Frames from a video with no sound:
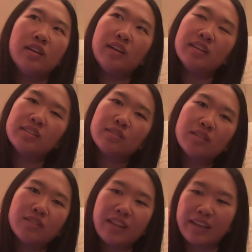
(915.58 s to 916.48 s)

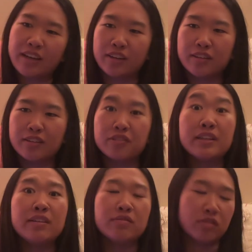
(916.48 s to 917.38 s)
sort of like a
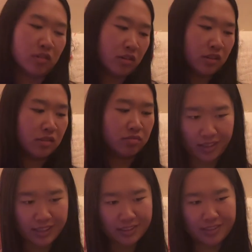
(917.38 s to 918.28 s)
green floral.
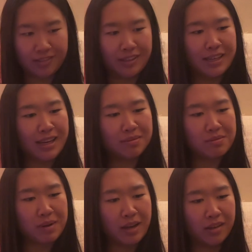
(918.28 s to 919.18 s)
Let's do the
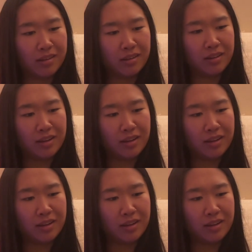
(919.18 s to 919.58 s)
chamomile.